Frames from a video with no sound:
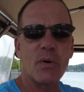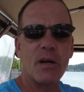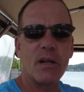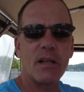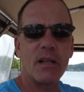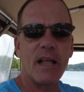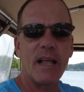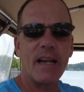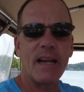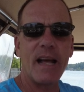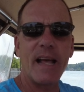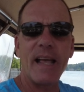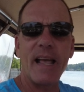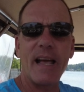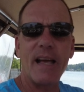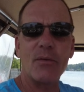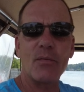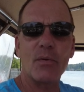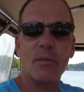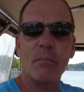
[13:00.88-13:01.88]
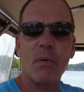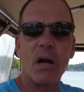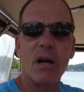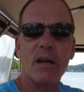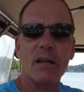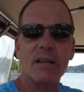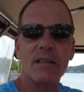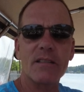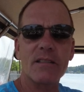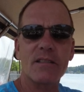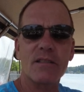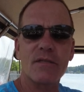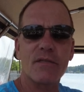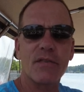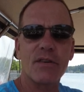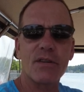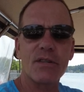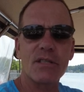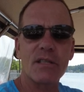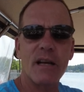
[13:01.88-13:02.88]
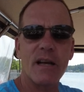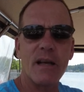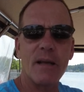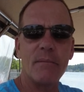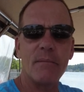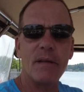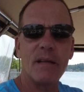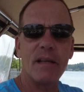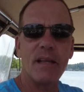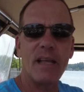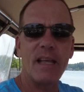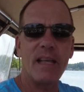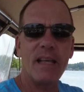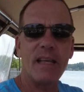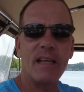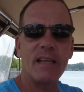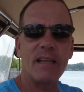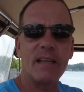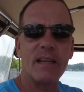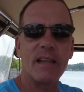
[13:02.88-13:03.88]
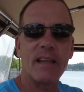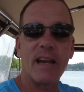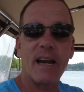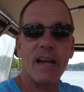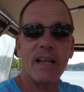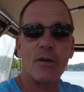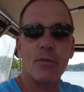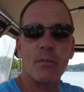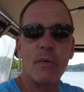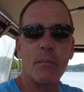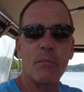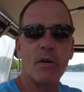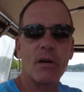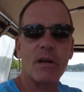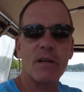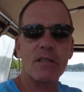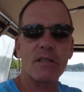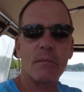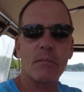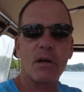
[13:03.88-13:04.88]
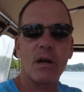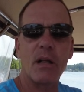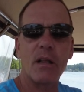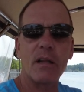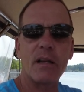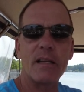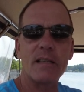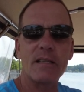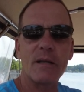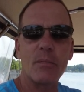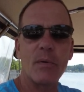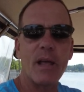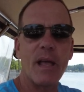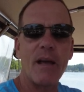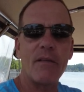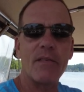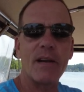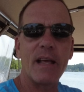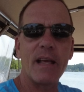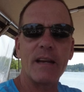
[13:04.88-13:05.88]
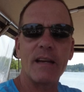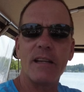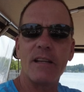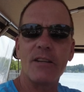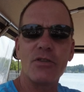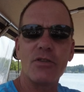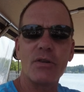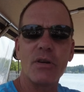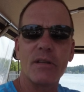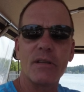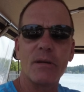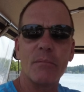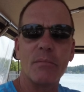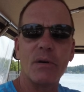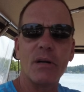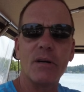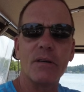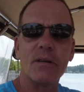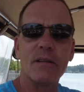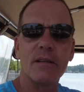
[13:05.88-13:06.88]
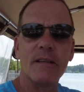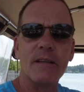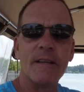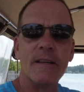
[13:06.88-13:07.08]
well. And I had remarked this is the first time in that I can remember on our summer holidays that we haven't had an issue on the boat,